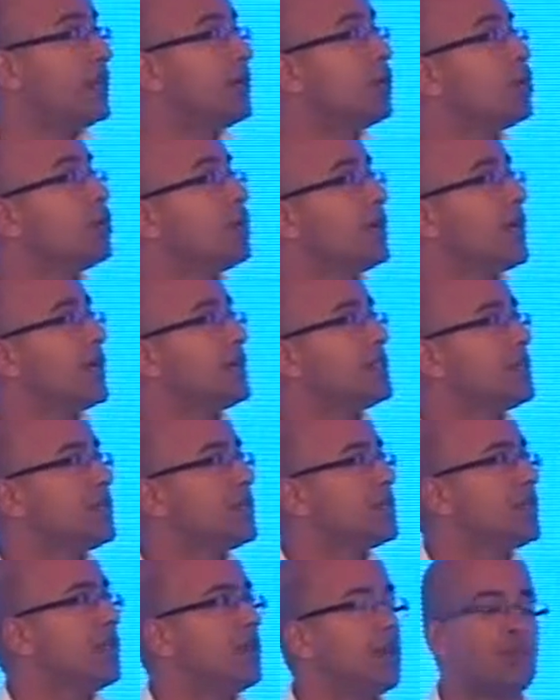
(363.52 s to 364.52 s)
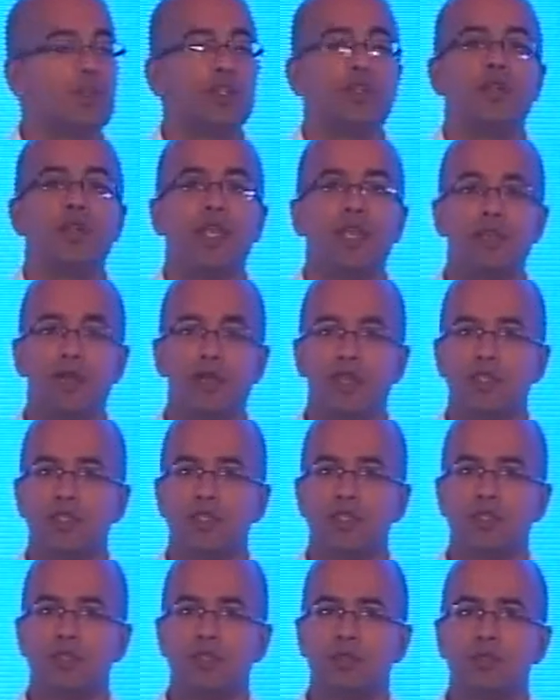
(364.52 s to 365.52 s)
Better utilization and leverage of data
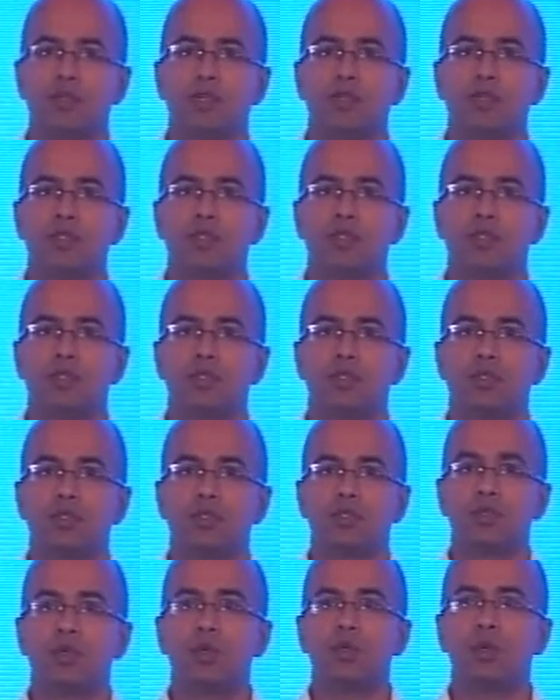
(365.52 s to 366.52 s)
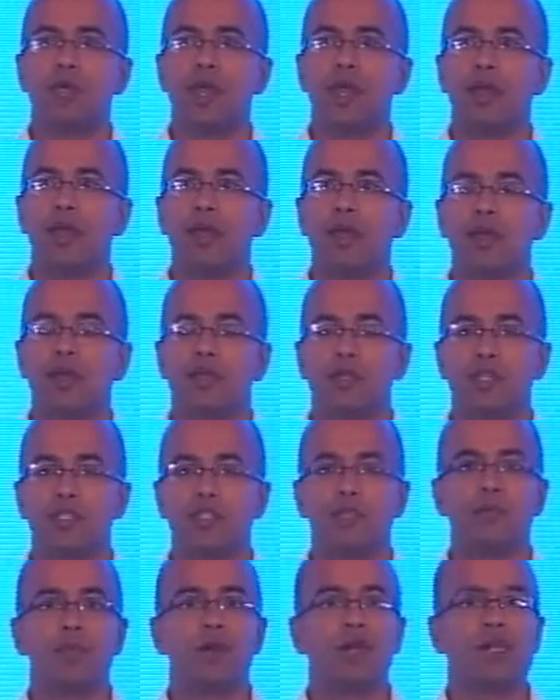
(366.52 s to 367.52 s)
assets because you can
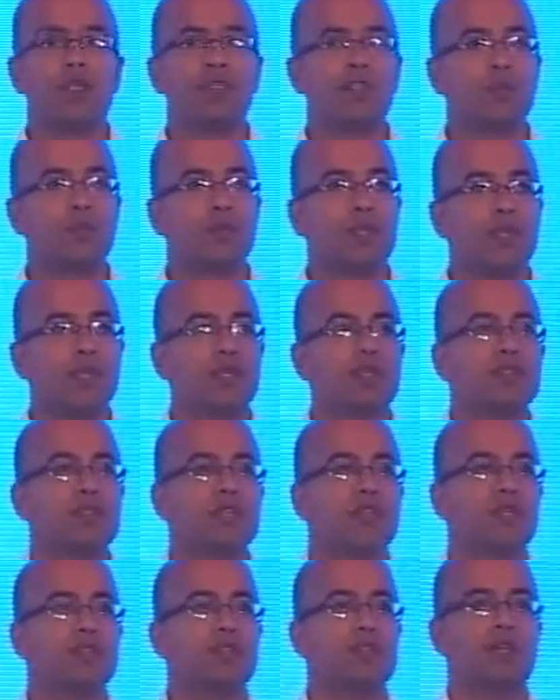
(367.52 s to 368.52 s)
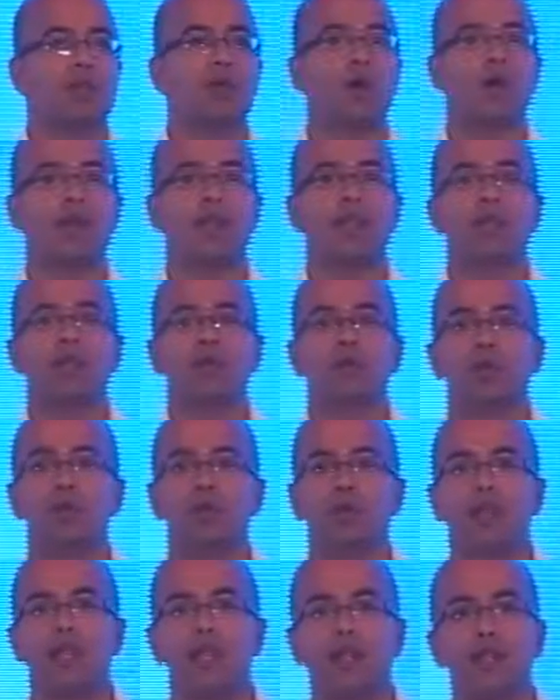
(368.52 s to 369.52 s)
customize various things according to
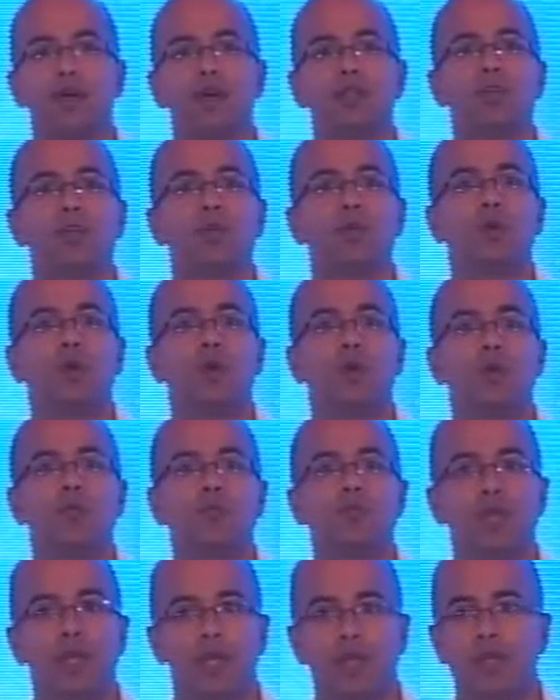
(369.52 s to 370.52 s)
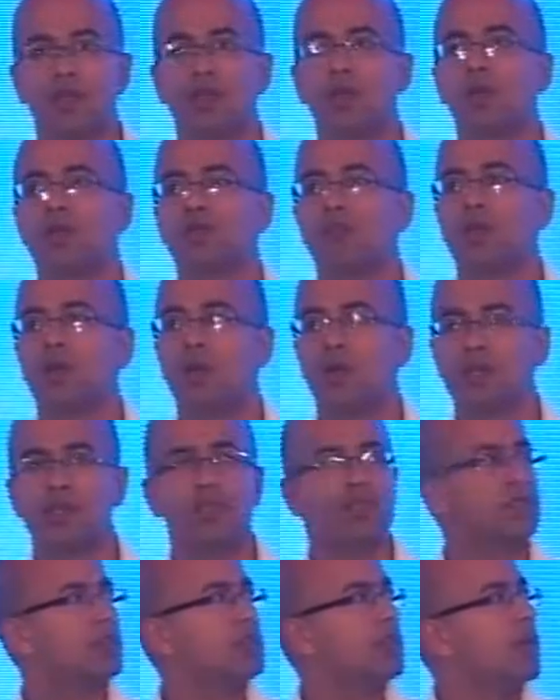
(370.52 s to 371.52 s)
data that you have collected of that
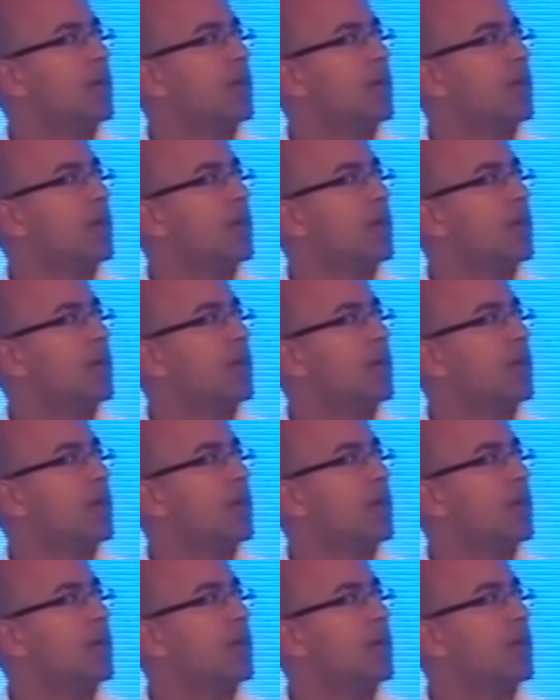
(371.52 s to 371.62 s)
audience.